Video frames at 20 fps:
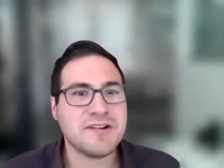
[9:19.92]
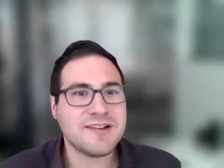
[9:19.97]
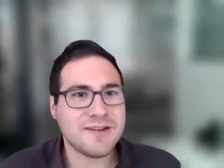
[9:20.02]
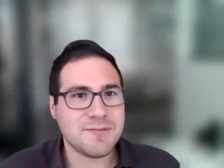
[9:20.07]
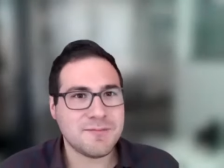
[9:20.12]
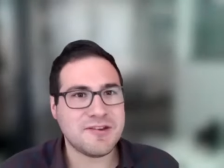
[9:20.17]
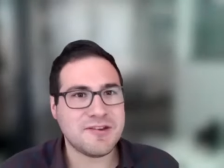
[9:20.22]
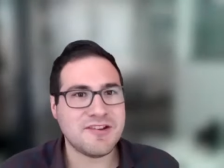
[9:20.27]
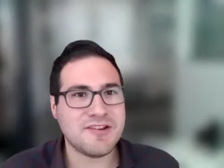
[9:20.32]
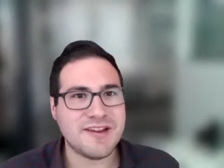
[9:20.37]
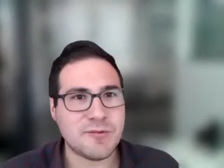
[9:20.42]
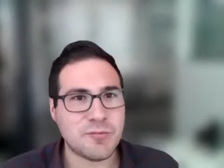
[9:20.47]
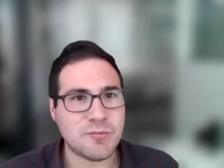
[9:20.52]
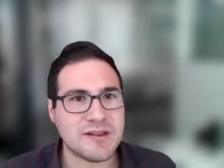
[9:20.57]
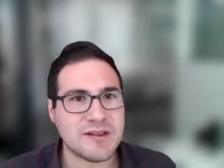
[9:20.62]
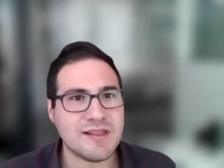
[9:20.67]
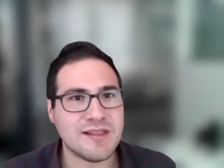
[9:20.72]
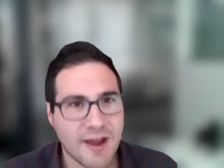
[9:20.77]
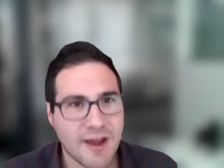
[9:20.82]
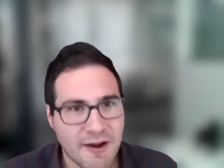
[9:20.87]
our community
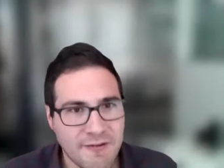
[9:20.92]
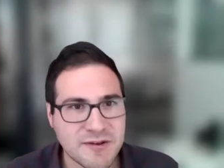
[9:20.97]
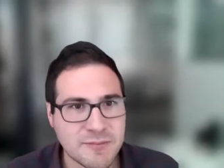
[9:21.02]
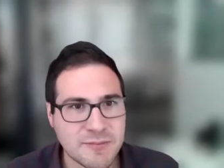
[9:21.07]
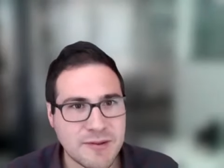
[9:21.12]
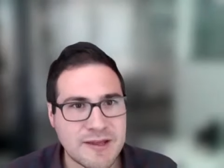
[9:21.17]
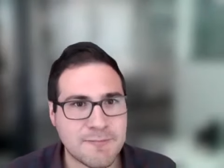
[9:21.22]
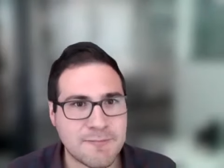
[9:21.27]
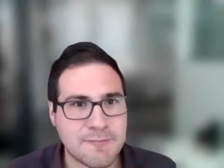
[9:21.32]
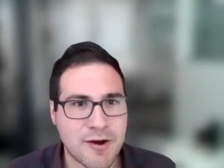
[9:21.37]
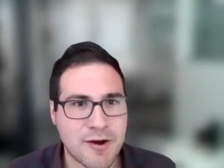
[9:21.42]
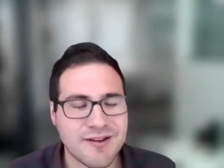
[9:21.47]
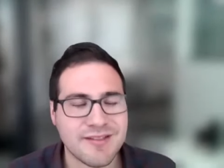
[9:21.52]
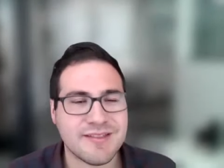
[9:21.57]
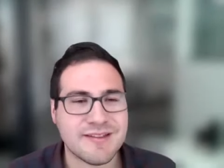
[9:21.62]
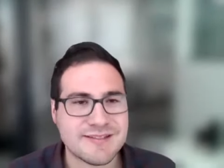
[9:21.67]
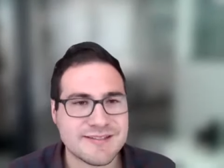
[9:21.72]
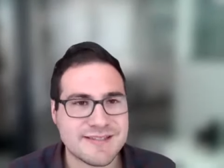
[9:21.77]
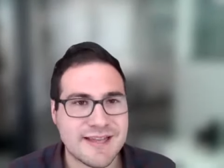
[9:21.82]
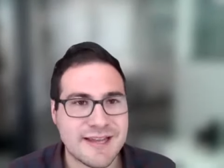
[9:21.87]
would love to be a part
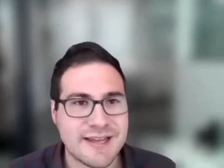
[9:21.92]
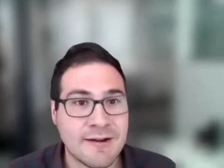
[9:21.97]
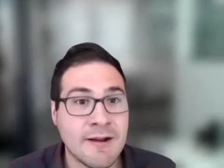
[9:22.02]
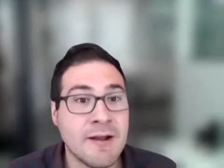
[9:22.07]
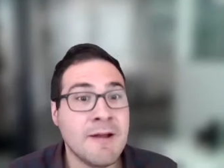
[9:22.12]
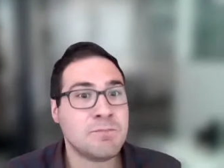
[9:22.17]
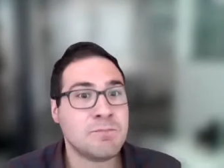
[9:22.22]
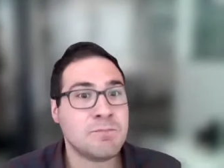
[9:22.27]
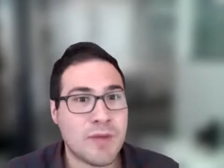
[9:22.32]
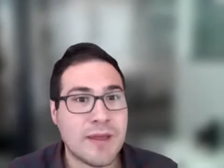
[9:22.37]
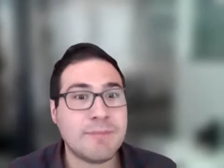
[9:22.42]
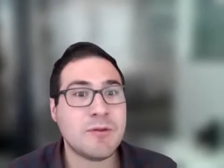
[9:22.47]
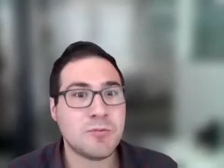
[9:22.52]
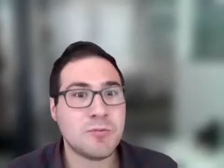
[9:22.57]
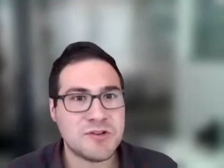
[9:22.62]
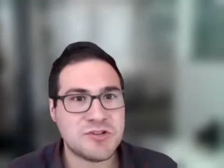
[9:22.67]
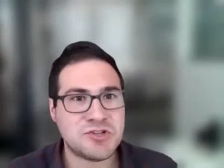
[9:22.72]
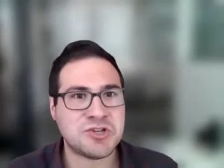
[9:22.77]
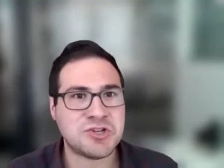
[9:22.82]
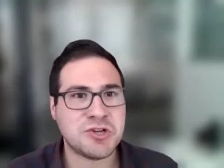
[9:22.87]
of this thing maybe
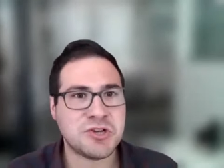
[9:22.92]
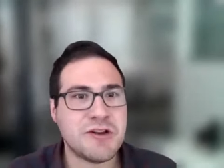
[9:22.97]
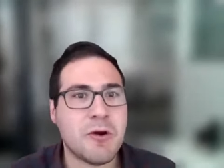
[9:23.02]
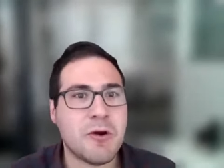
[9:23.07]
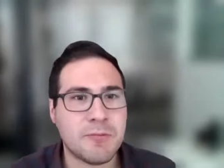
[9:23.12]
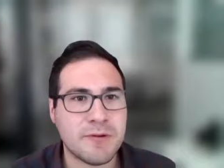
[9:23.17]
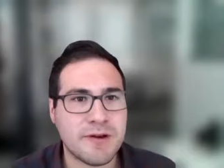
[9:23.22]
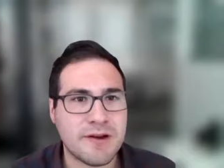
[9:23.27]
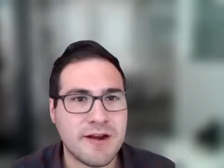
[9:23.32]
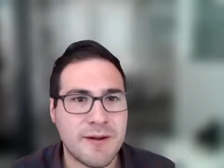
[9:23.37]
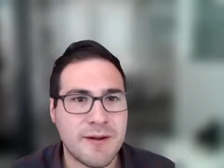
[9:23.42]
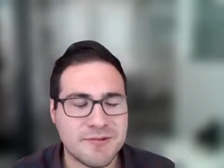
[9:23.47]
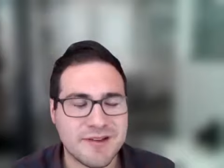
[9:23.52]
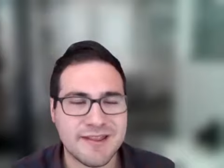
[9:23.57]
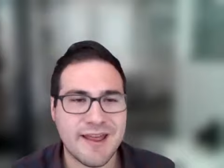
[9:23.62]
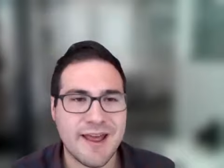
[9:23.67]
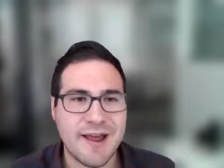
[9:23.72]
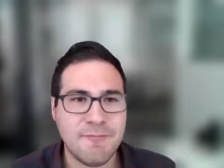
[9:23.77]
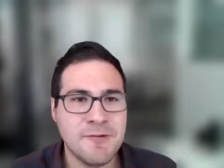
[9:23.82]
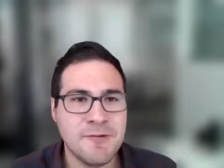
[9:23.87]
we should open it up
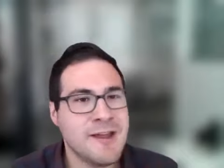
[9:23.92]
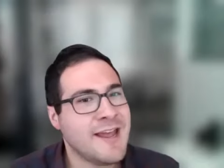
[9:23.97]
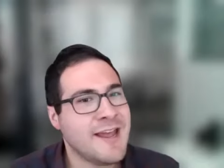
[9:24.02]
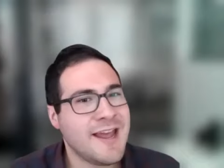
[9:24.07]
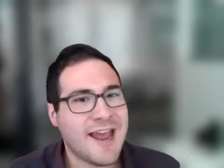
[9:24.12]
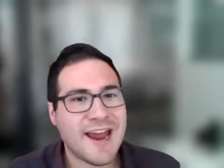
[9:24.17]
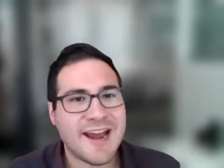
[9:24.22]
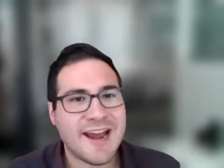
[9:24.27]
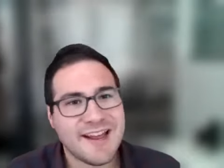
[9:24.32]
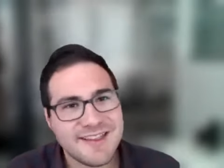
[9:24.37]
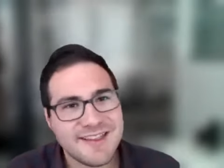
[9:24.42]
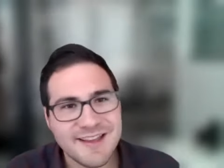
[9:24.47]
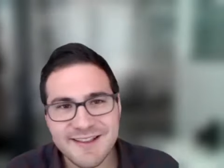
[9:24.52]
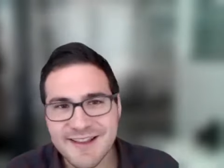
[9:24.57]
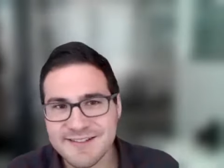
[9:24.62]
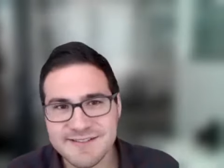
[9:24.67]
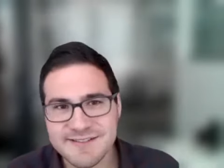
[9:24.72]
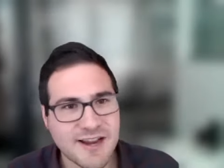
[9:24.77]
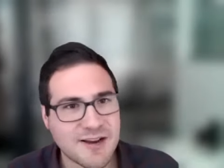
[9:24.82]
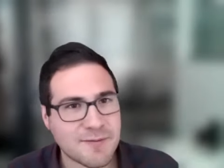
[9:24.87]
to them and i think
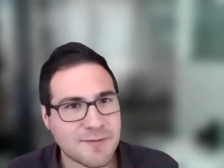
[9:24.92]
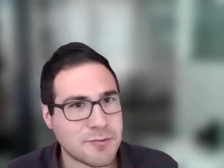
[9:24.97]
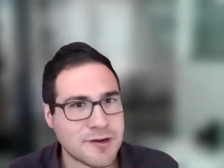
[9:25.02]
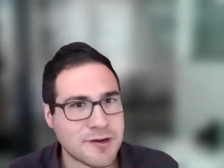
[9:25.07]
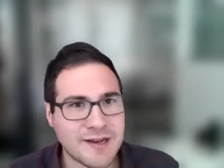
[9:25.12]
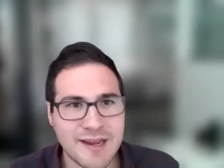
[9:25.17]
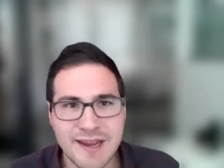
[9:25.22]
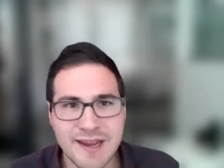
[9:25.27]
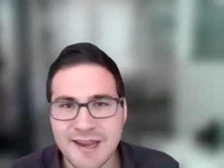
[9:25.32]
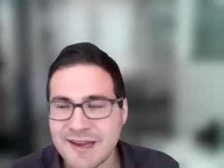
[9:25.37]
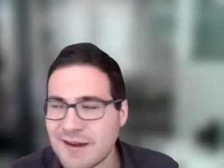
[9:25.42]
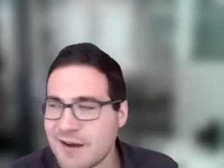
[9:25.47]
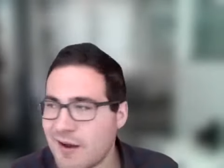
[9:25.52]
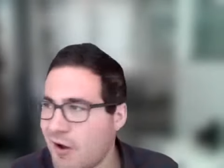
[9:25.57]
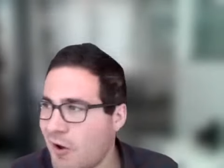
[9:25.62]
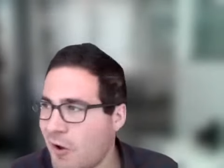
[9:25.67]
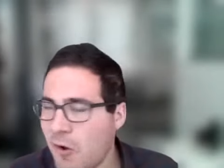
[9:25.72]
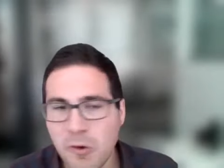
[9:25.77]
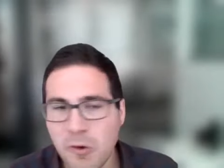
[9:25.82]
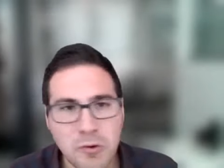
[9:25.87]
that's going to bring in
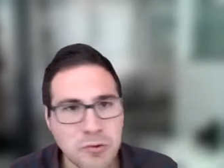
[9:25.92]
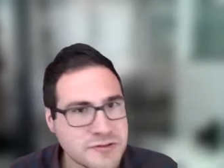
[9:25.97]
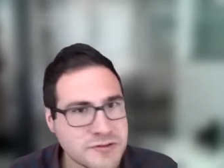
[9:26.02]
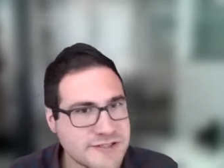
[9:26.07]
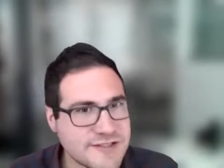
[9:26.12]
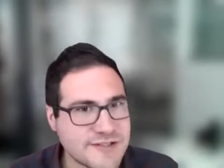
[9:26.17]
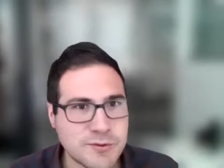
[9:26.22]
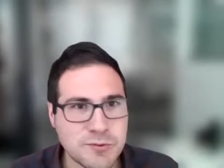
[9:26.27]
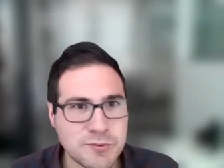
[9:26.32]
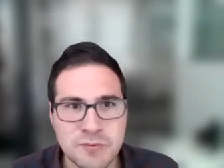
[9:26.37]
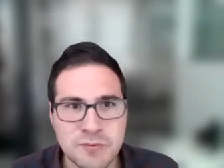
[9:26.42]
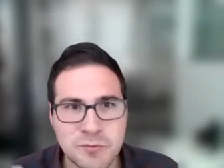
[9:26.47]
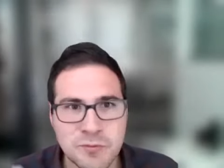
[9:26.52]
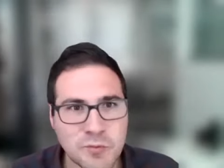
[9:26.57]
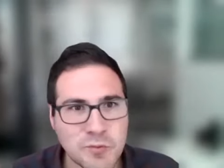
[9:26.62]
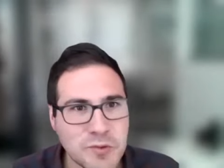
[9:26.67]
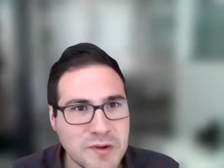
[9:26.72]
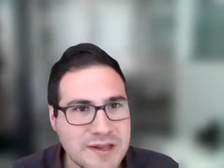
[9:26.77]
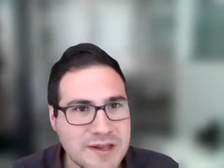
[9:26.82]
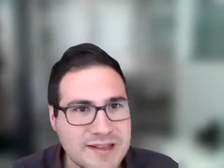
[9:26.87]
a whole slew of
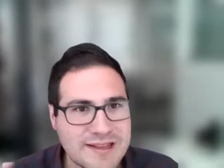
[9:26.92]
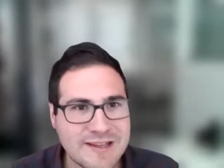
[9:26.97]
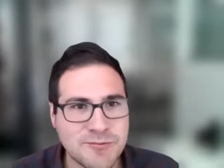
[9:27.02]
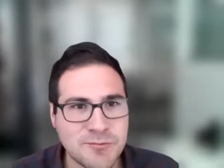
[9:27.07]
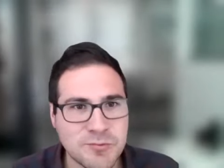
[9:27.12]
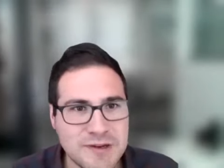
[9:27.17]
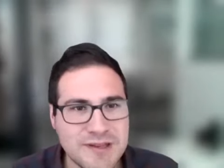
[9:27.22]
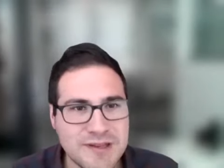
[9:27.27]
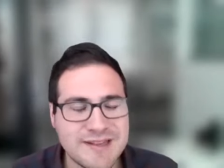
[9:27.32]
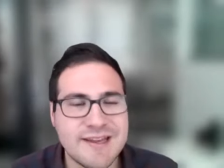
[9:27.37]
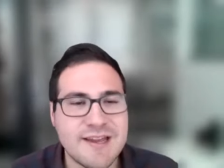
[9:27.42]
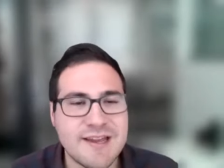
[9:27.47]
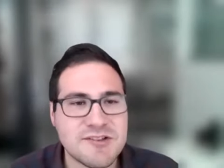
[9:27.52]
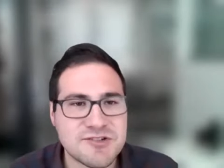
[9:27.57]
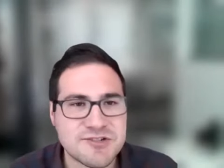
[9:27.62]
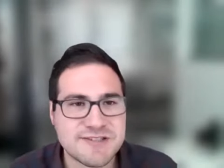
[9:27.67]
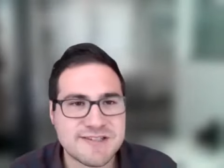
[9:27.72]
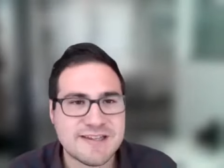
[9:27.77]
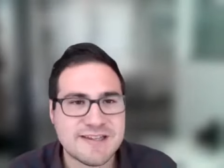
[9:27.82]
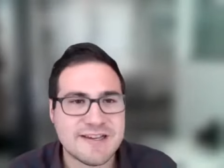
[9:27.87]
really really
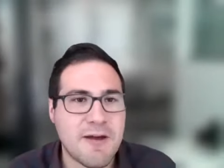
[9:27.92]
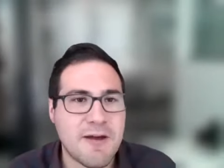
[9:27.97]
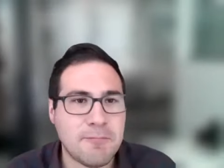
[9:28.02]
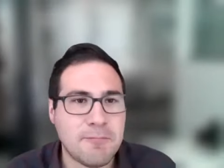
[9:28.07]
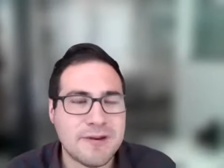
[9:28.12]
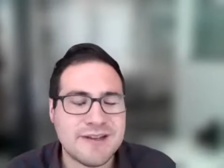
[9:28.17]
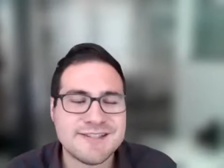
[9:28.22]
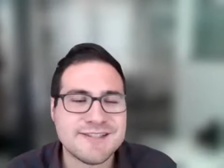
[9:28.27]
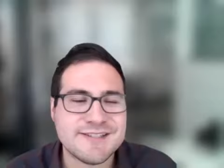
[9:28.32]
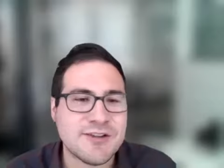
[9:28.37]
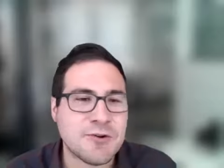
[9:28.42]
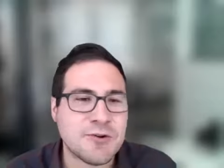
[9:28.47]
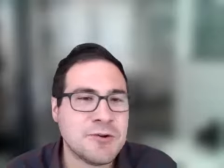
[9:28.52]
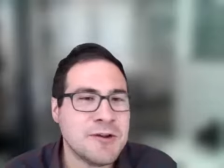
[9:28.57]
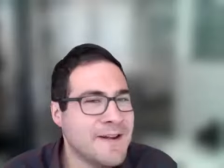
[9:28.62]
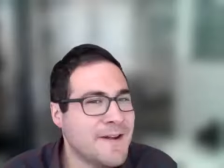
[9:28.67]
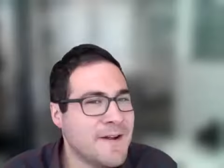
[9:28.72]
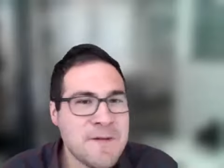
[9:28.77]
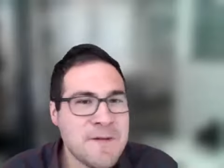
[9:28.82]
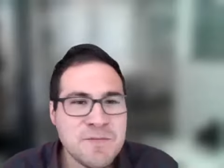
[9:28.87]
interesting companies so